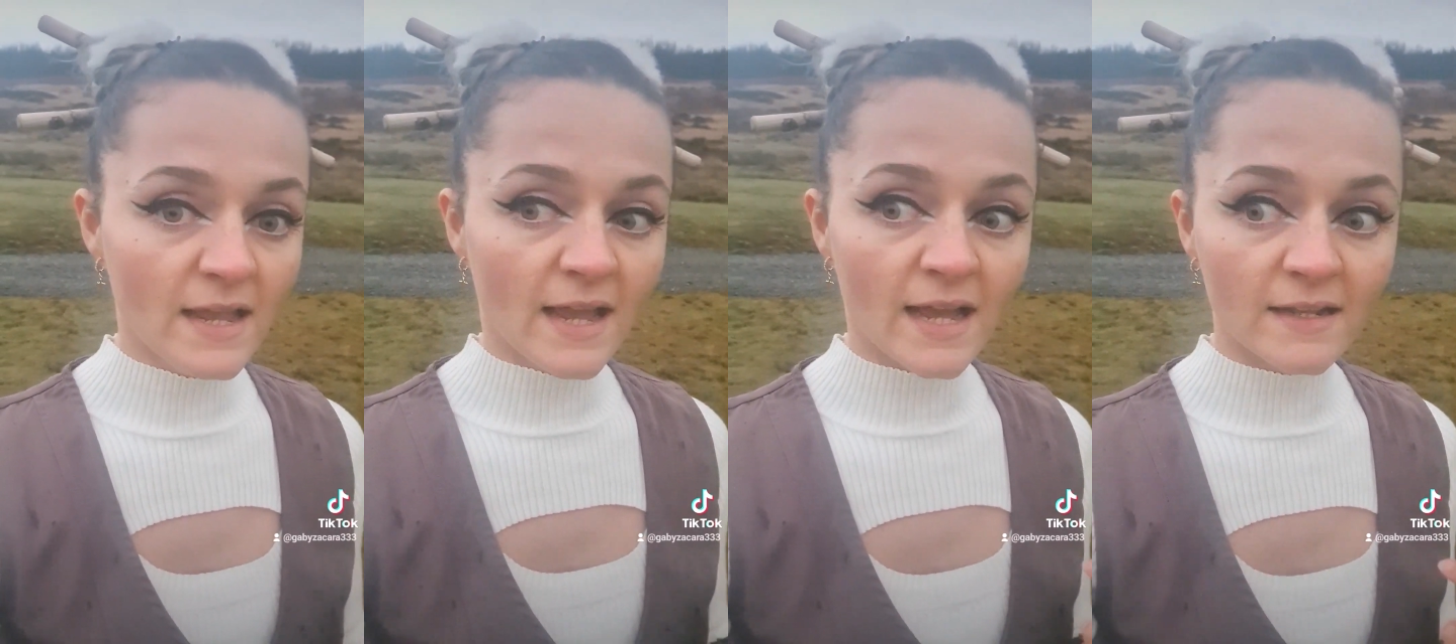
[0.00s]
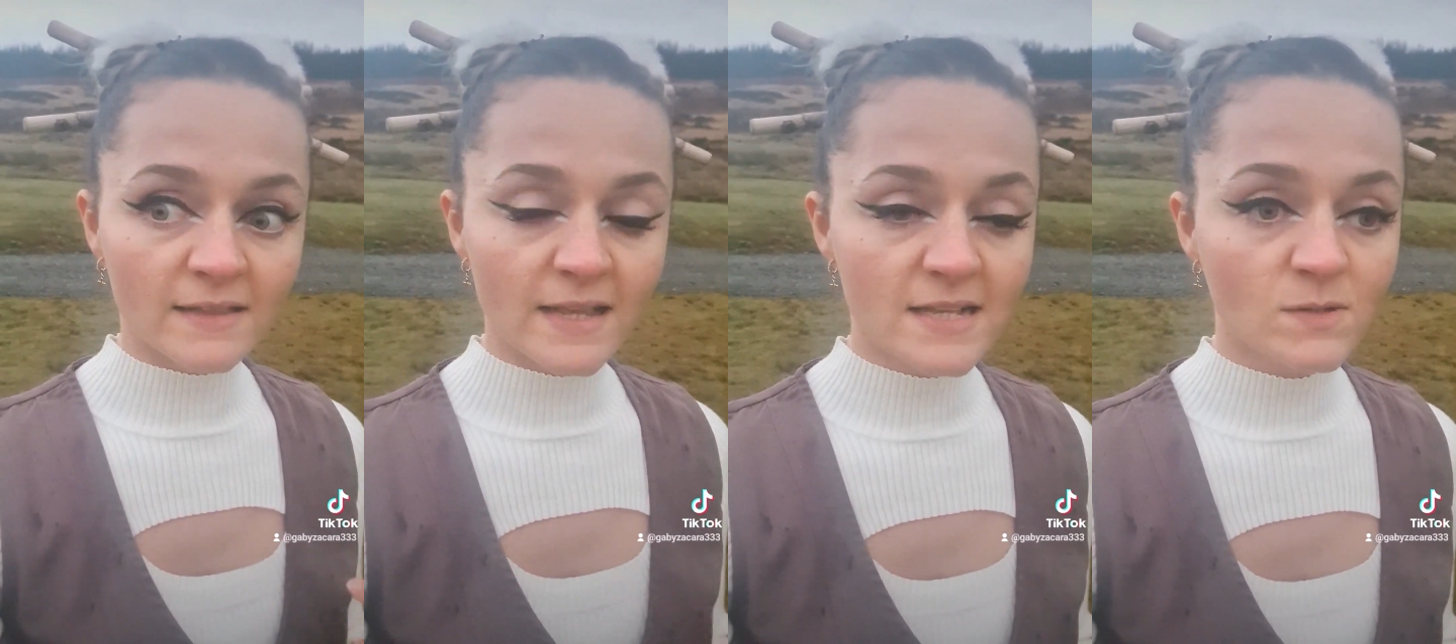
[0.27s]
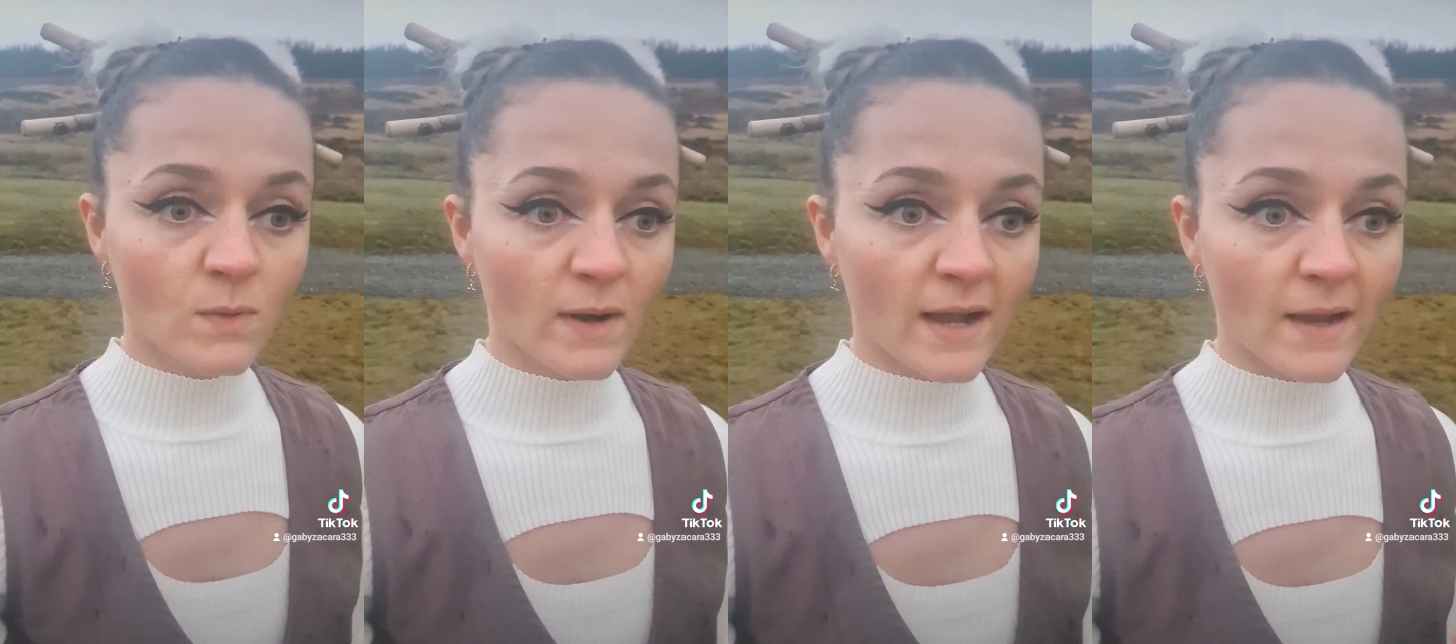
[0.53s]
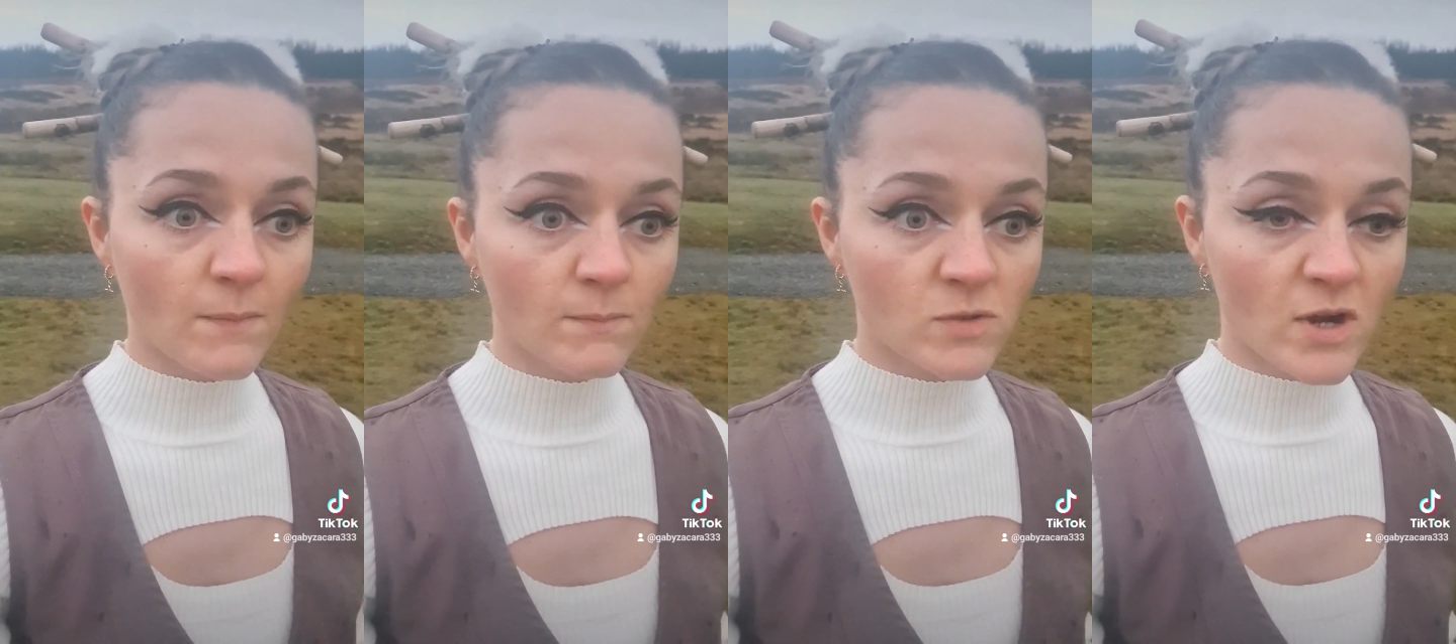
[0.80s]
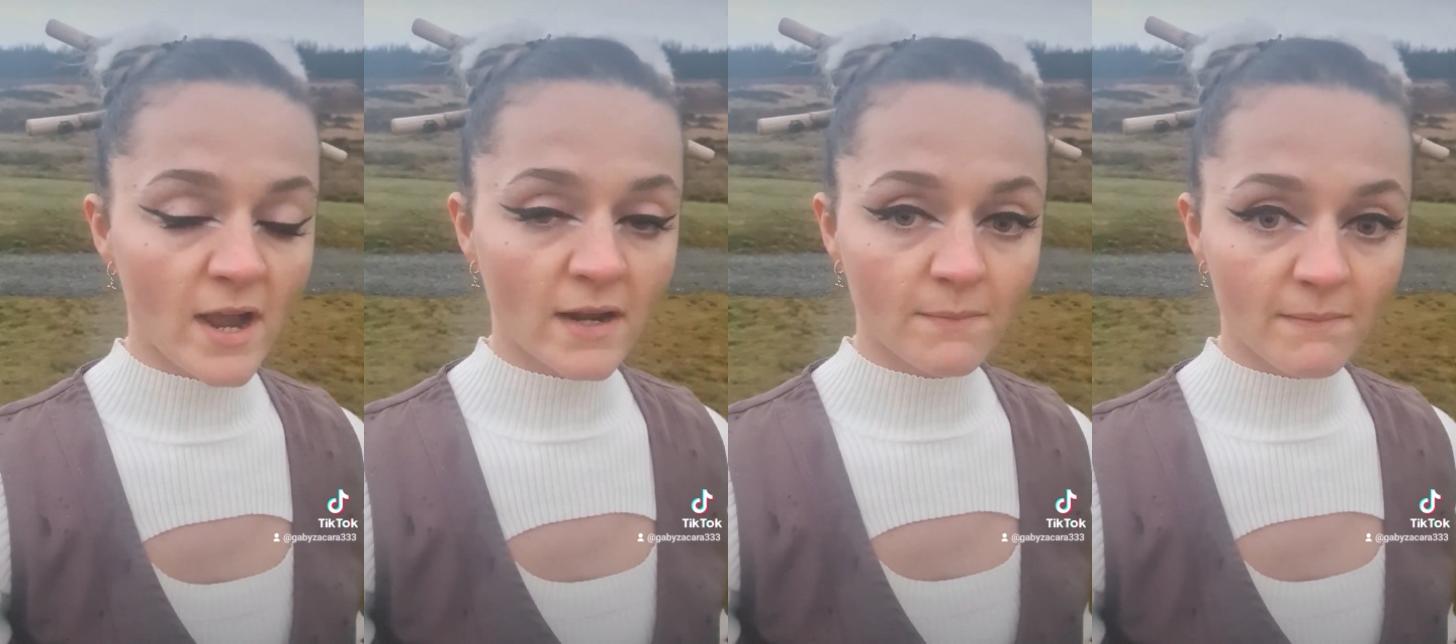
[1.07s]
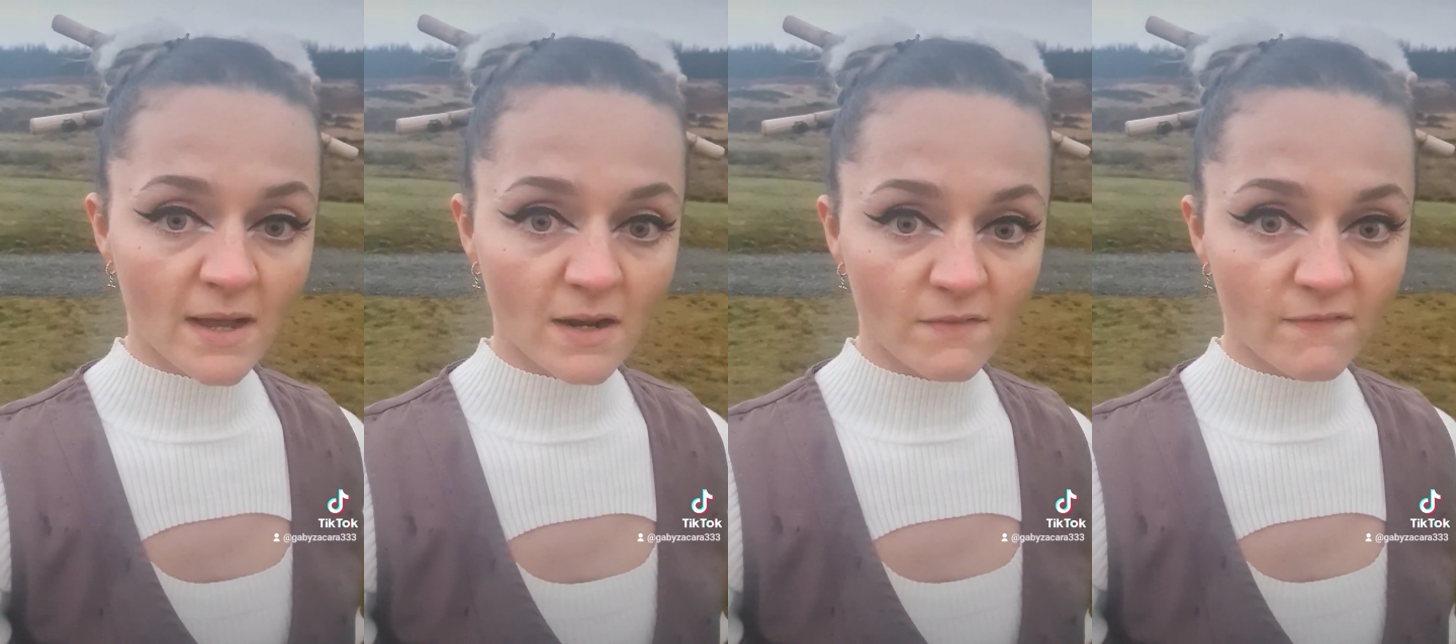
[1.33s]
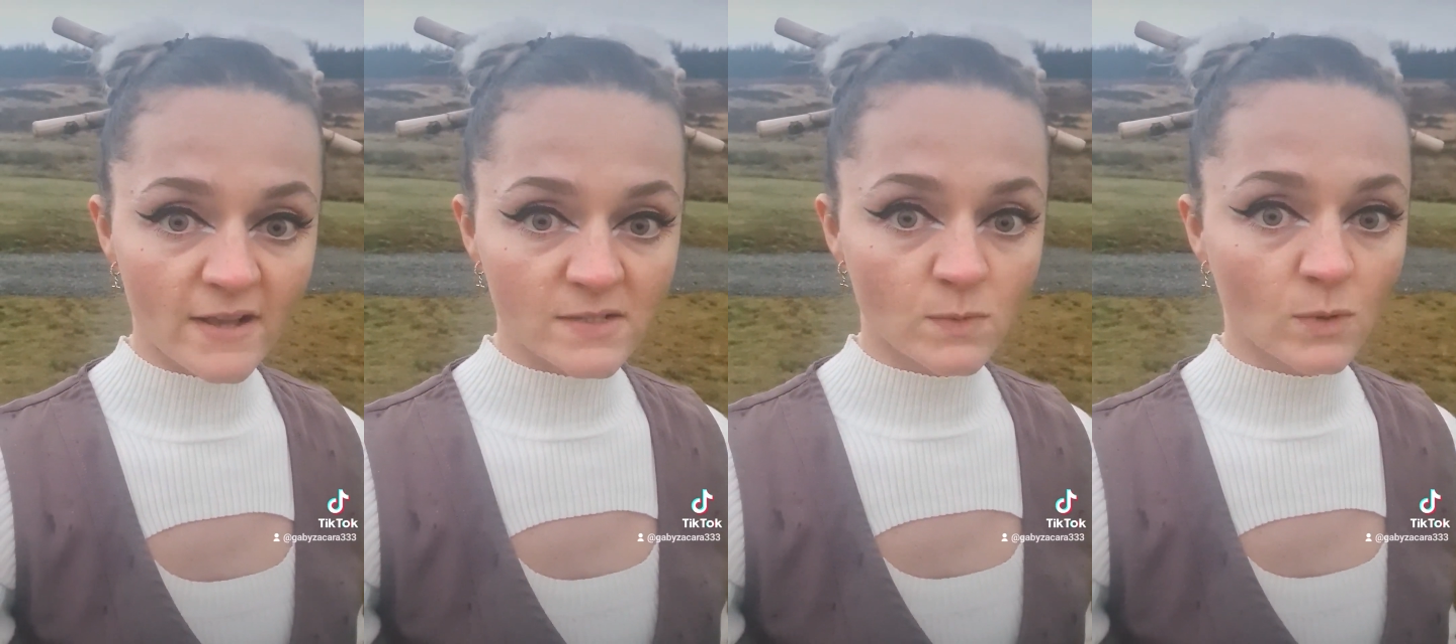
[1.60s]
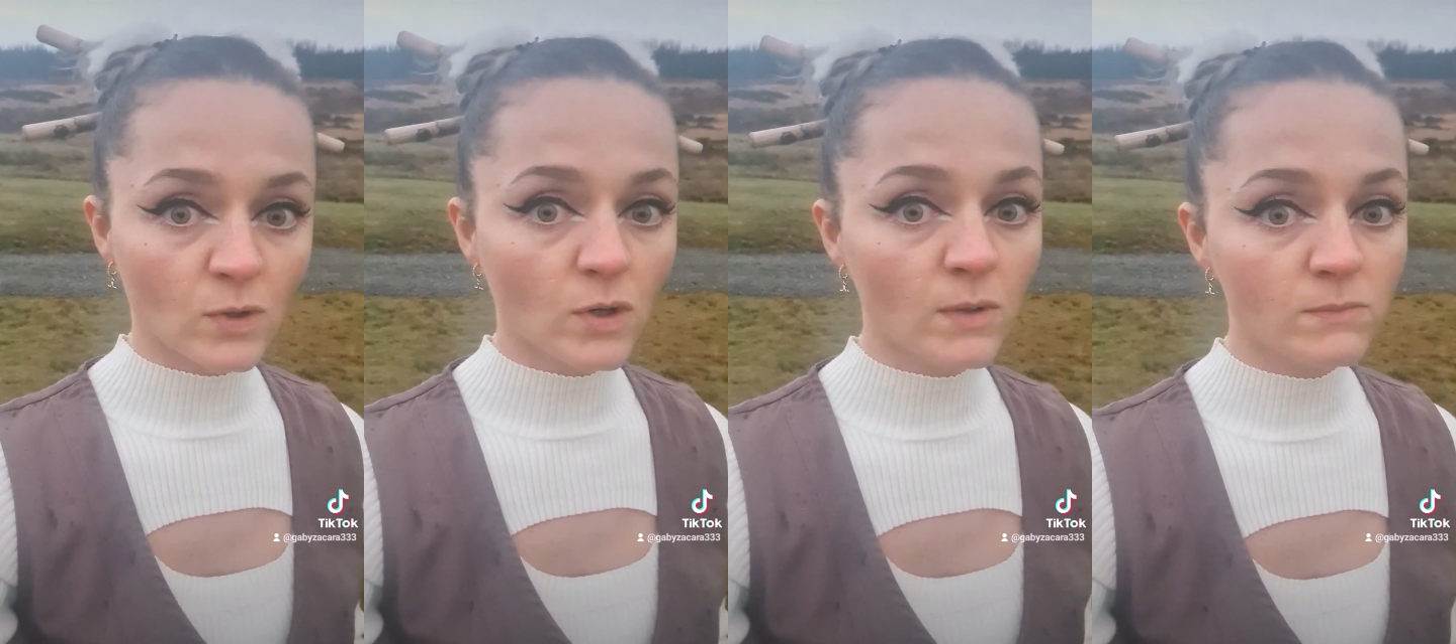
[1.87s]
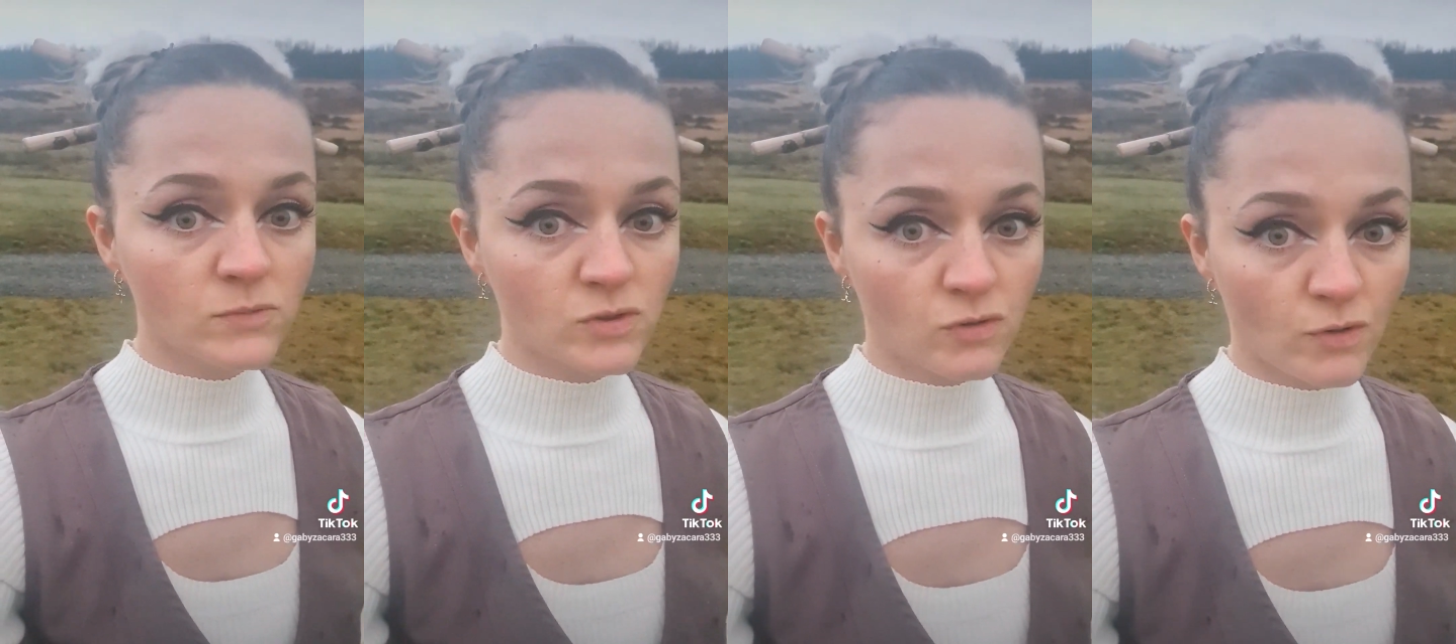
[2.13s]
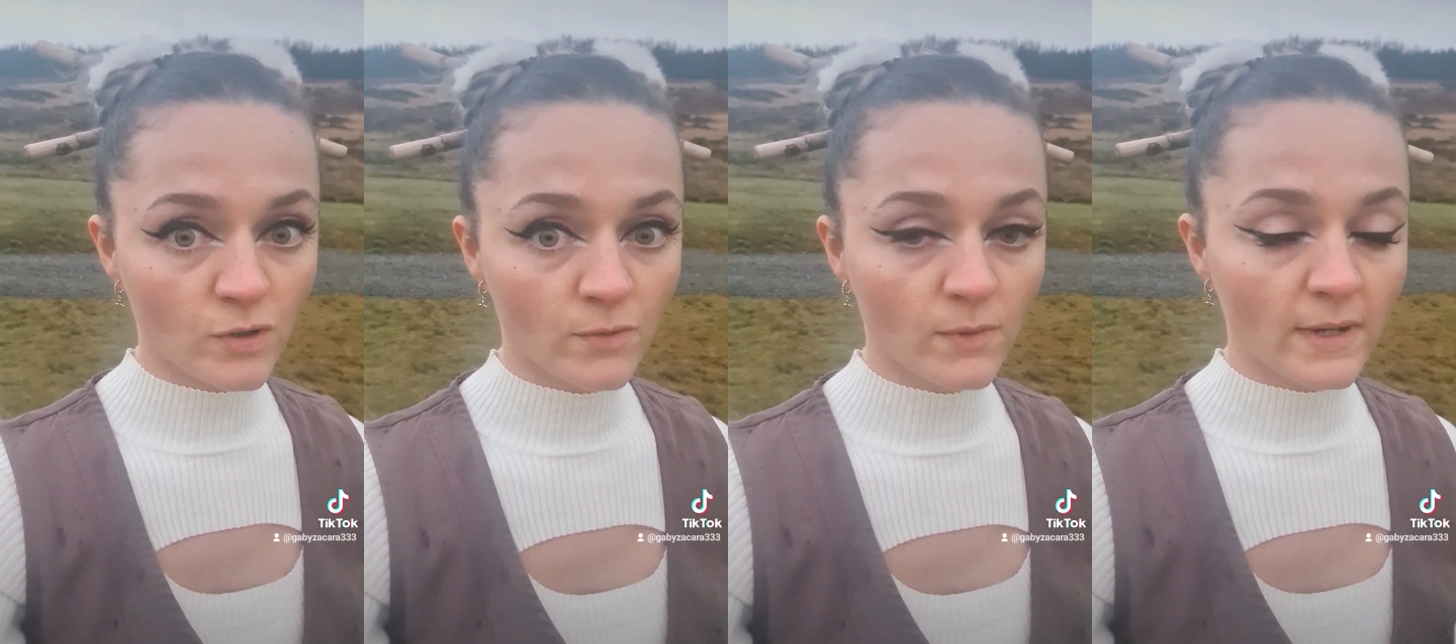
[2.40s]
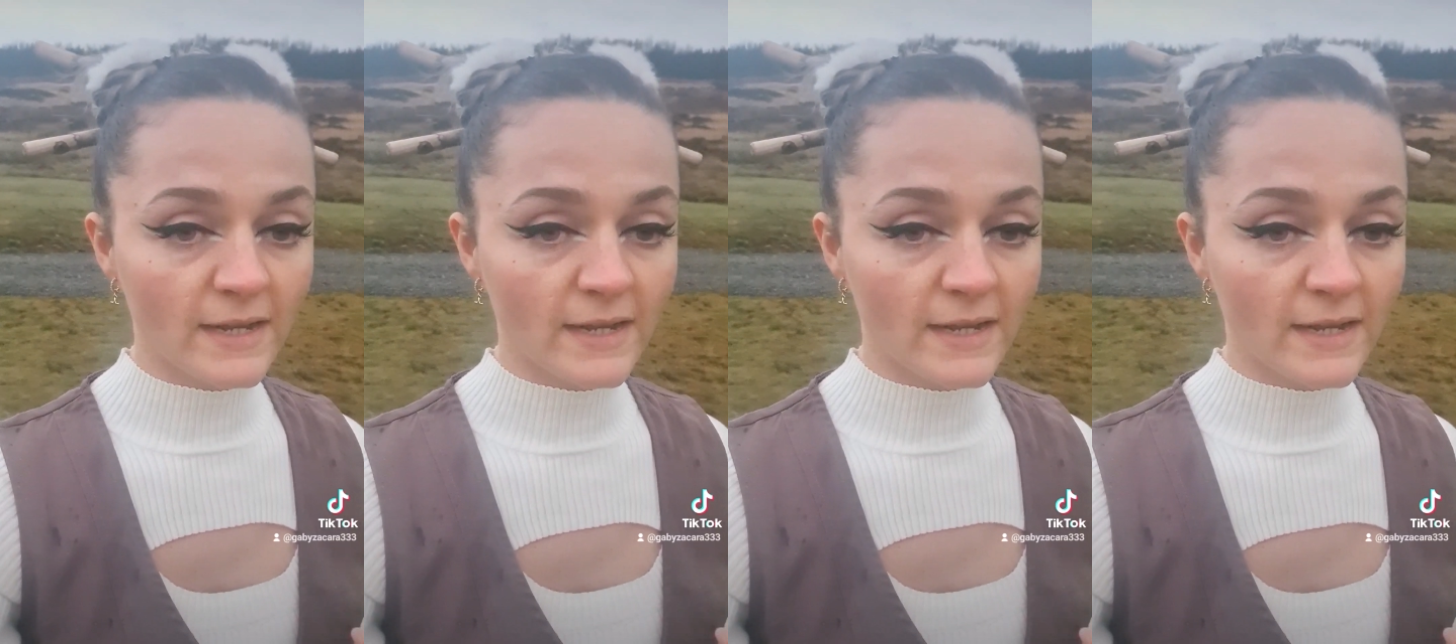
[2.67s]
and this what I'm trying to manifest will come true